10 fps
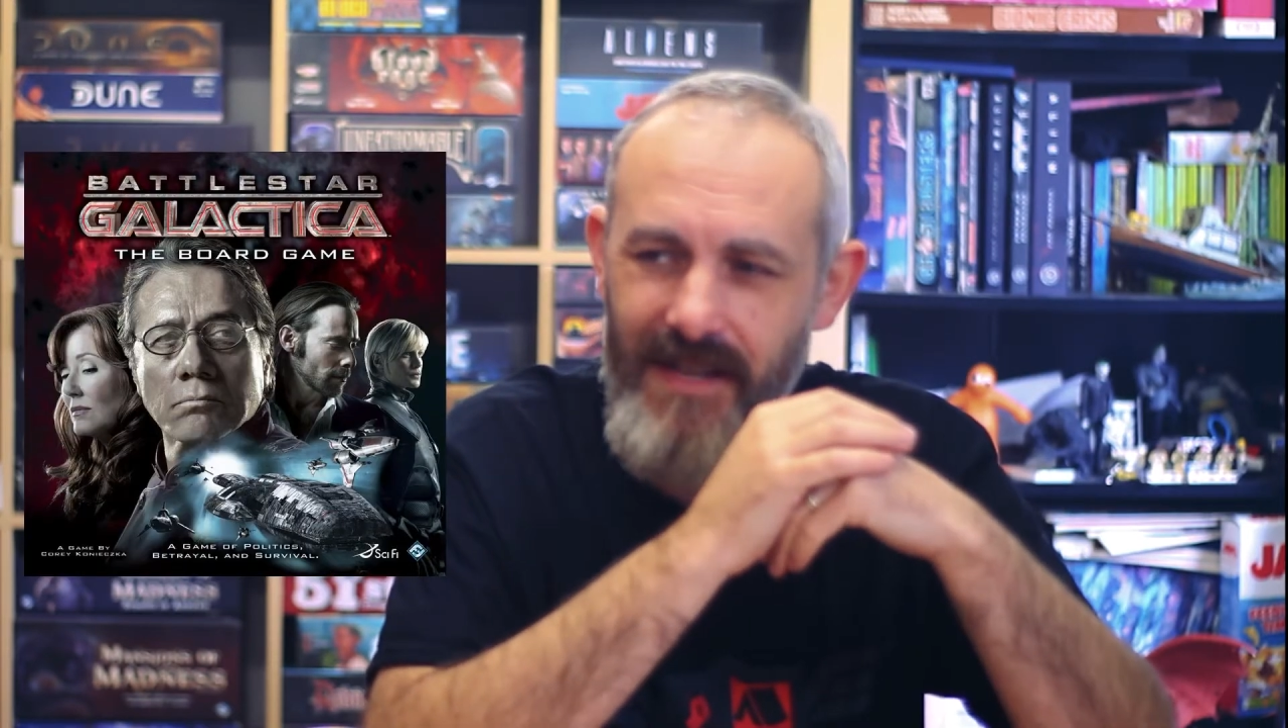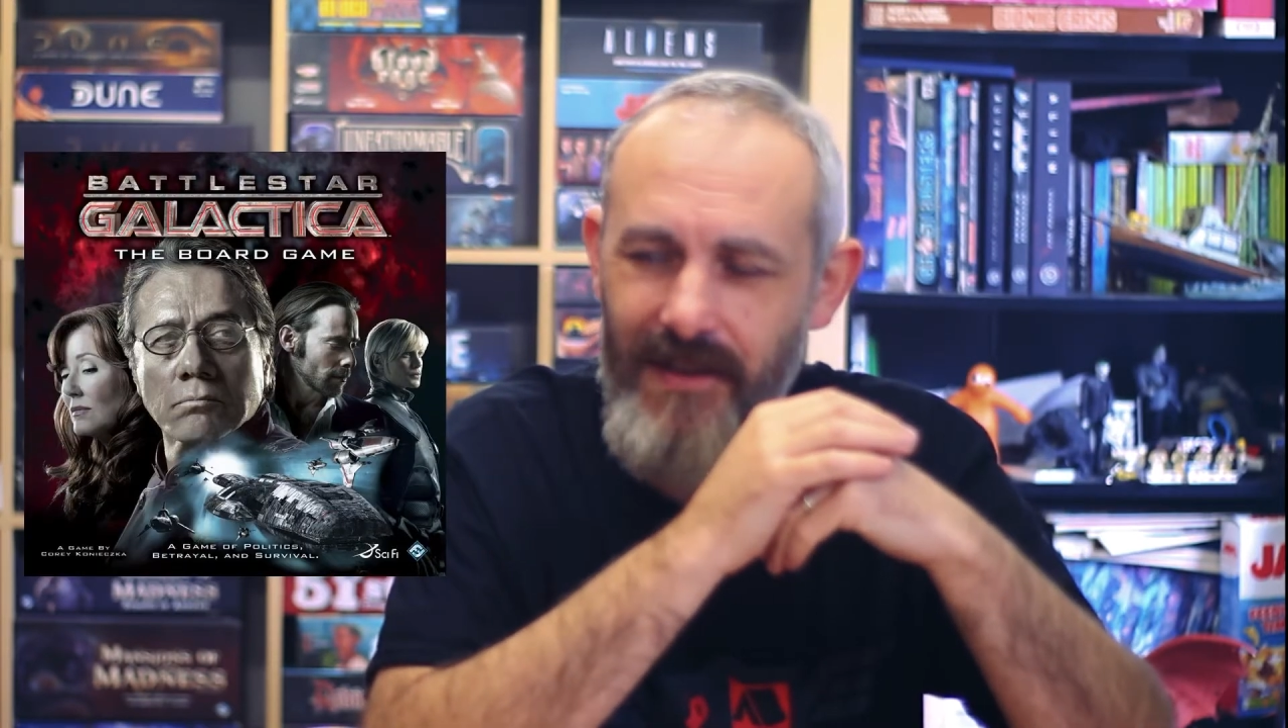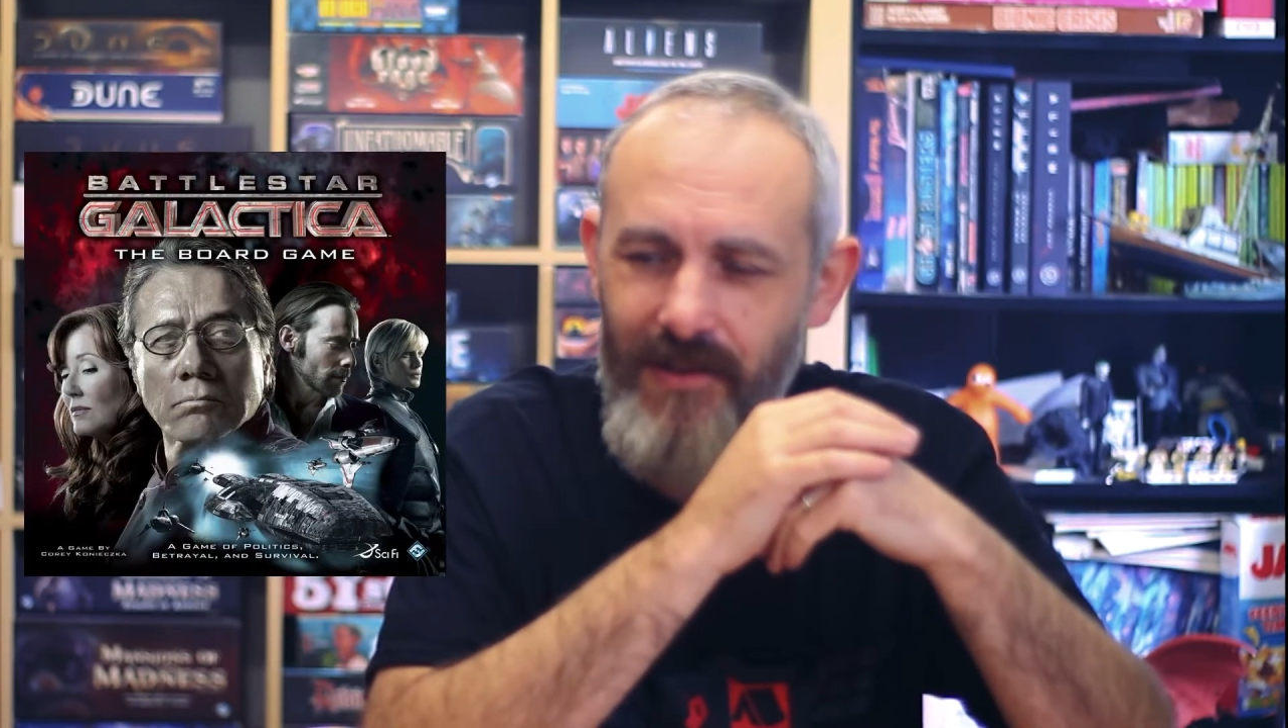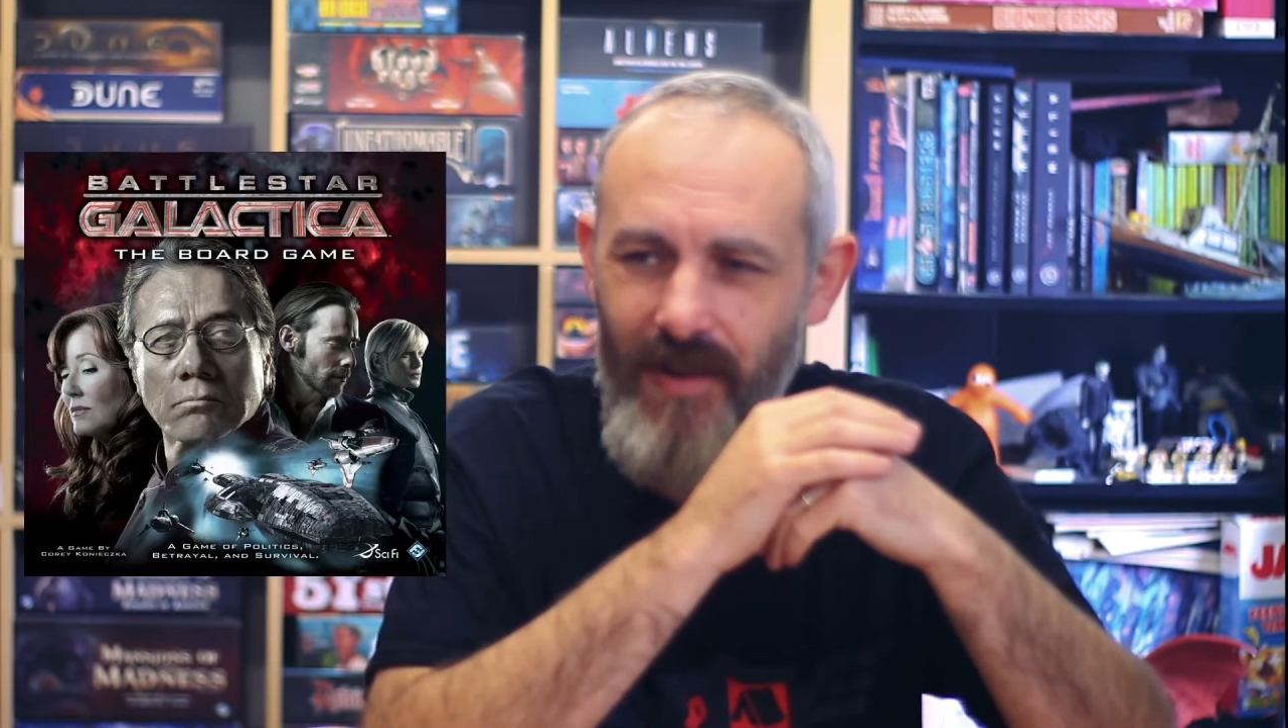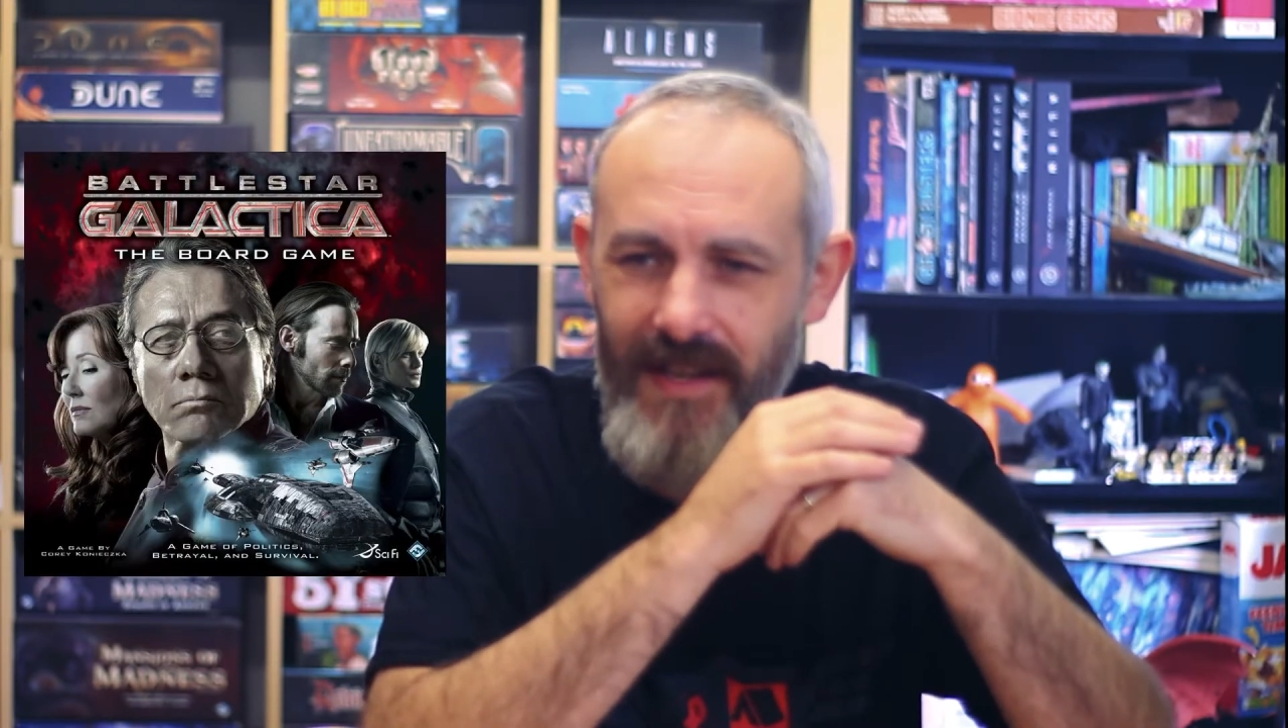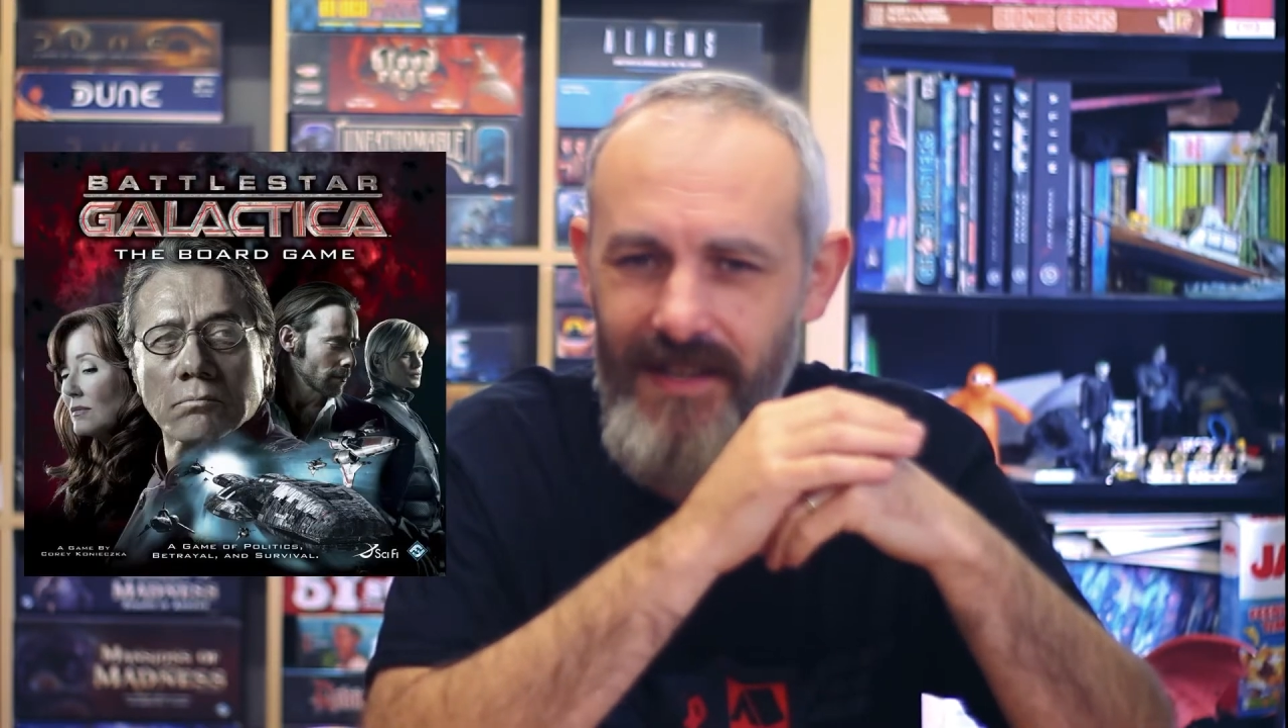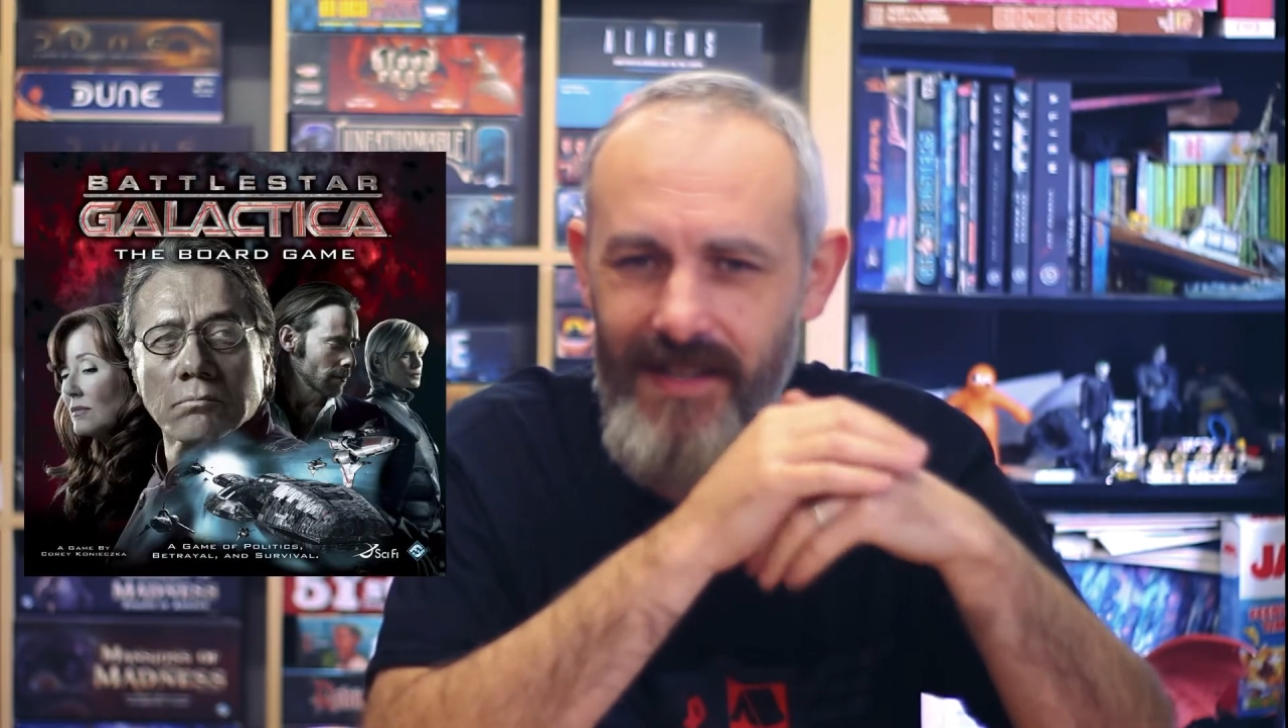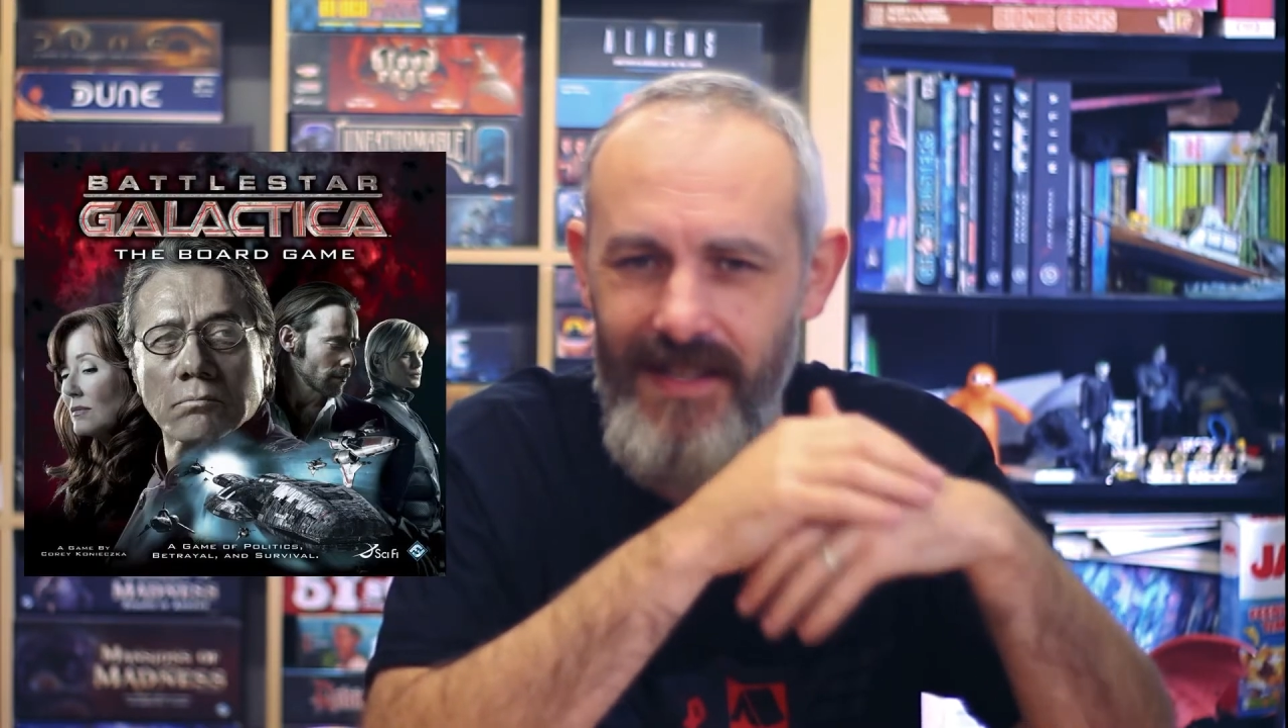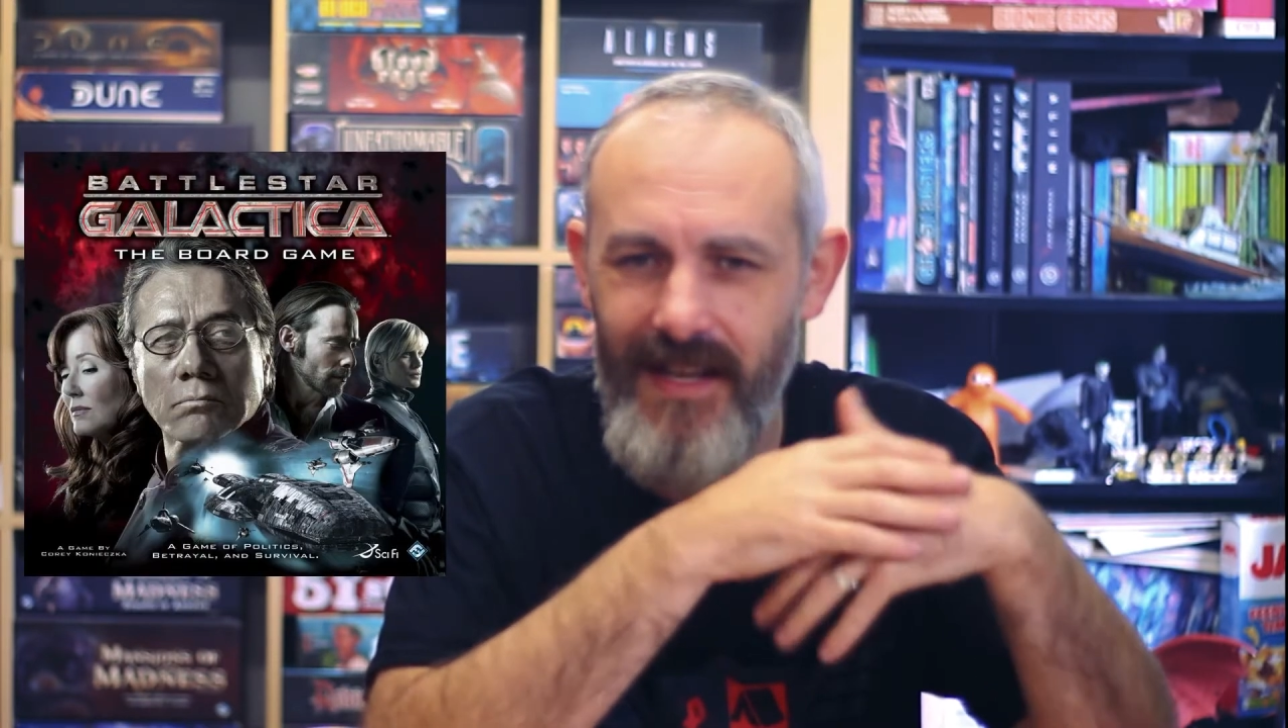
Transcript: Hidden Traitors.